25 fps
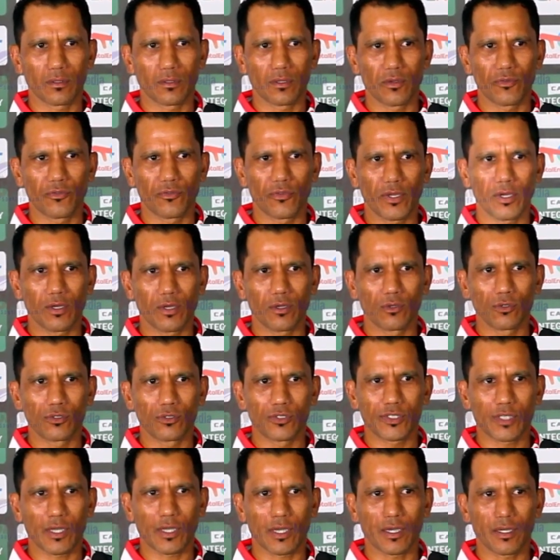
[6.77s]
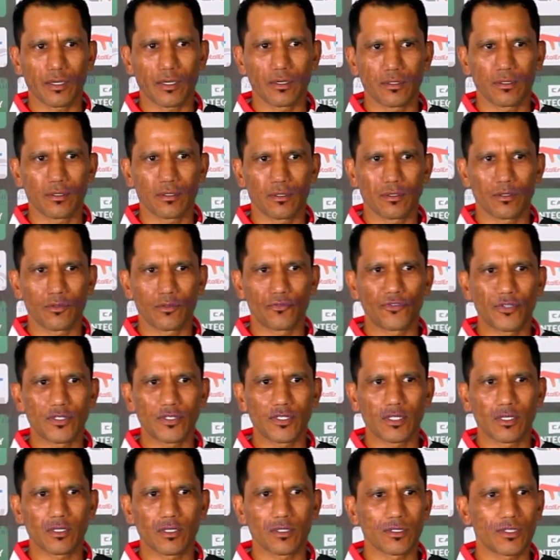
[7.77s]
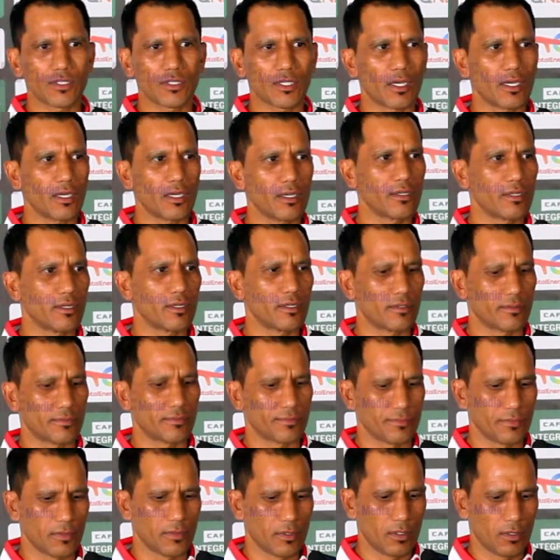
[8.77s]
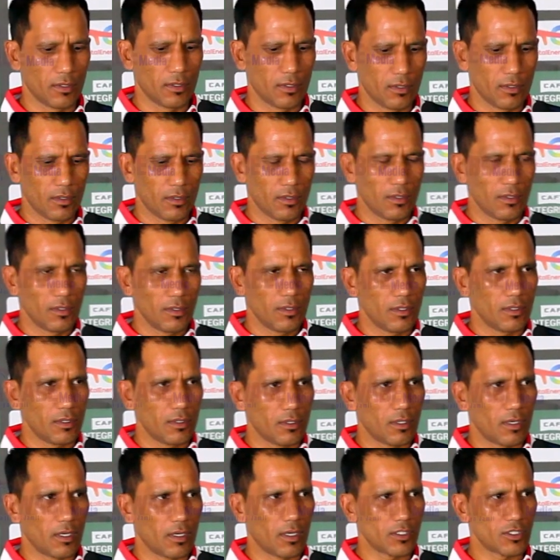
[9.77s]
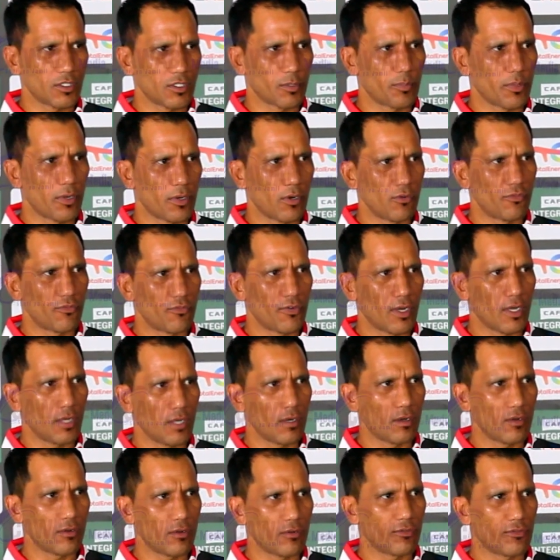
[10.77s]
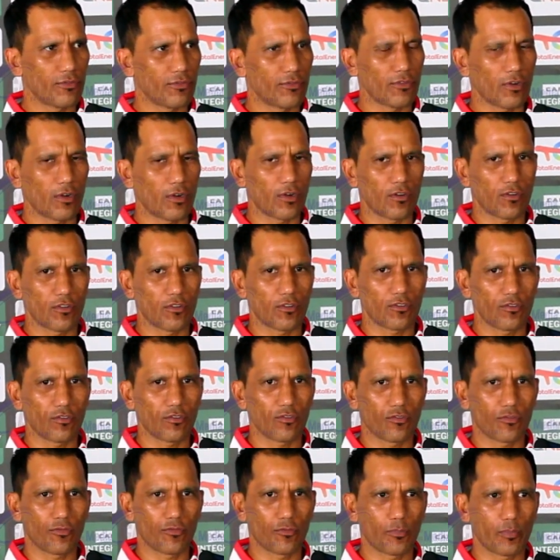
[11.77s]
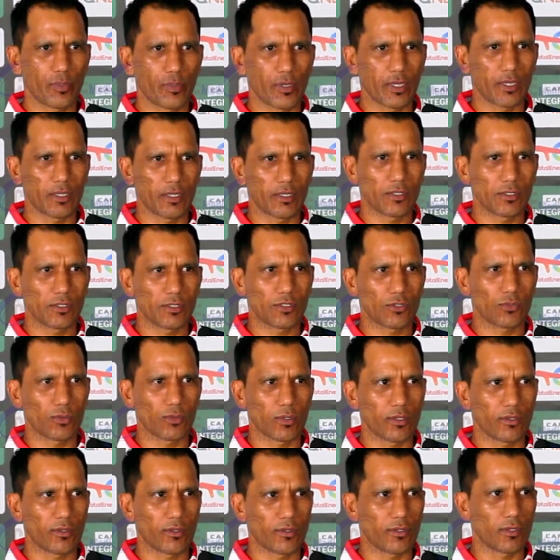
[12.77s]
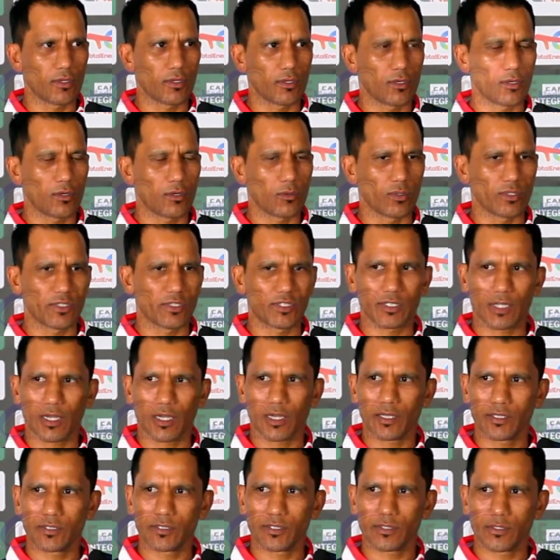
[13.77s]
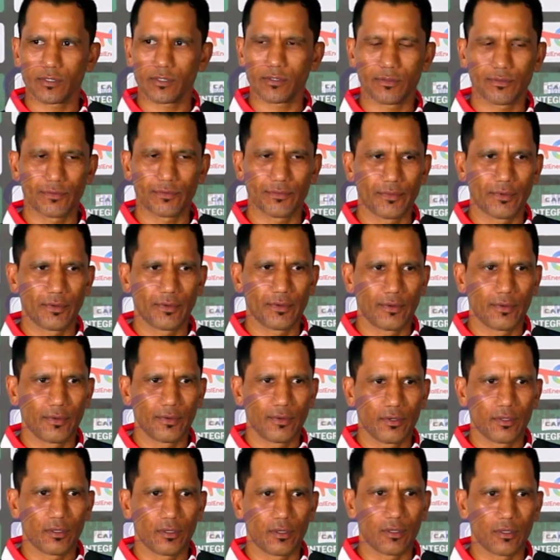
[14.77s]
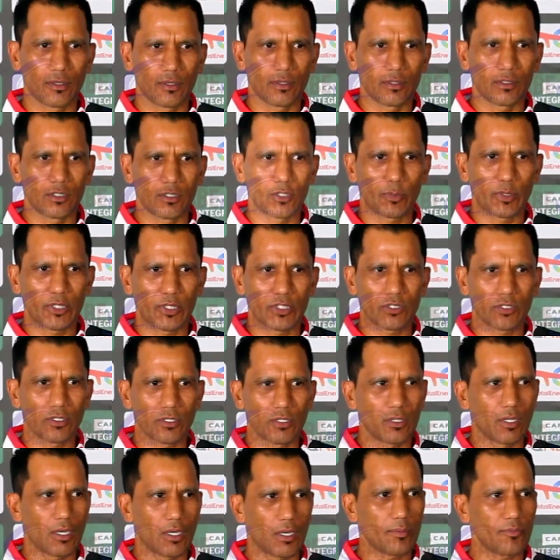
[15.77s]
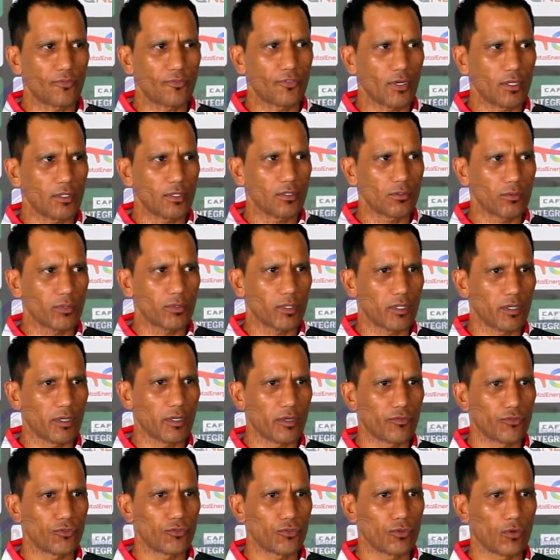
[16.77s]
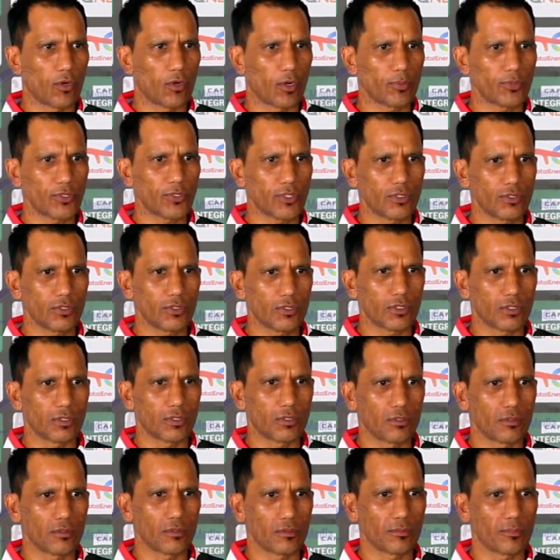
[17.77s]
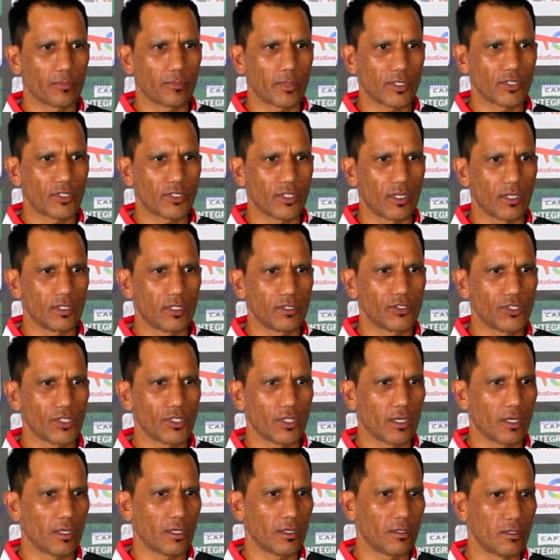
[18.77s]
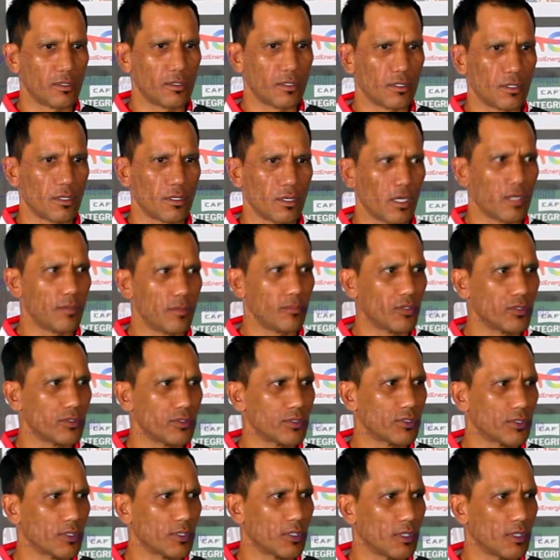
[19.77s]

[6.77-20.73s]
very good side, a physical side that has a profile of players with size, especially in the upfront where they have two options in Paciente and Edmonds.